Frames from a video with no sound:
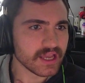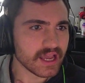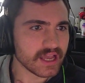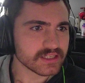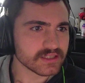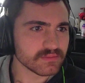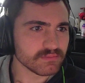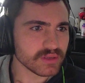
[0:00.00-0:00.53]

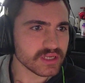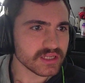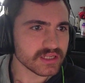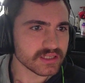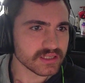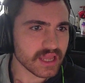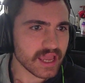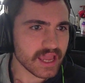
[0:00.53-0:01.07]
Hasn't
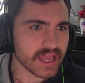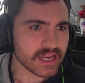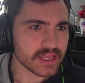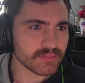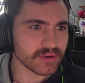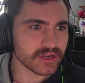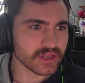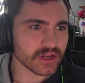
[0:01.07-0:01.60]
beaten
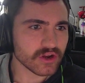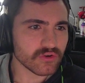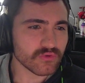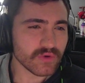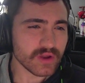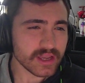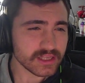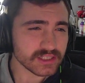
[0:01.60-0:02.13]
anybody
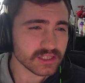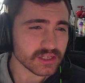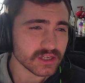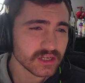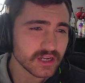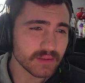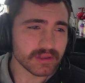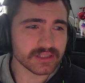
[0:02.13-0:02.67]
crazy
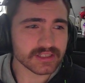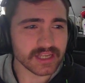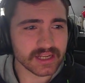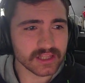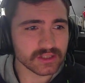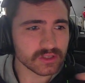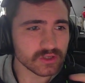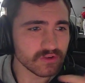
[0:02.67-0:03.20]
good. I mean,
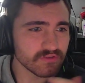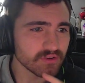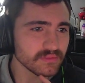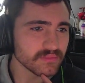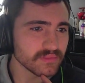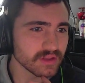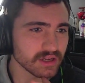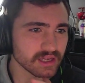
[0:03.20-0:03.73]
10-2
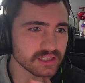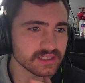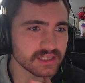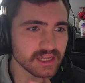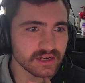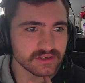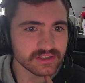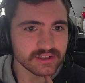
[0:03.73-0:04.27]
from the
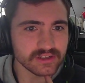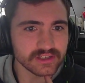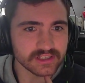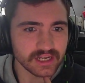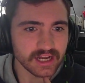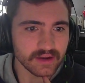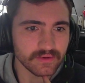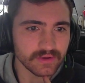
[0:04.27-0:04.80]
Contender Series
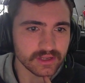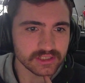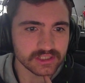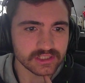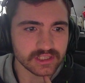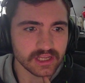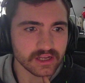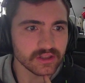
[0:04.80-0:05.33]
guy. We can
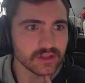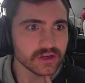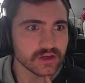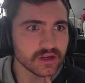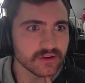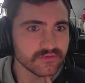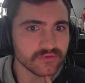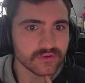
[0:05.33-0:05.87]
just take a
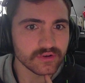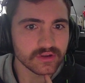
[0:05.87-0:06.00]
look of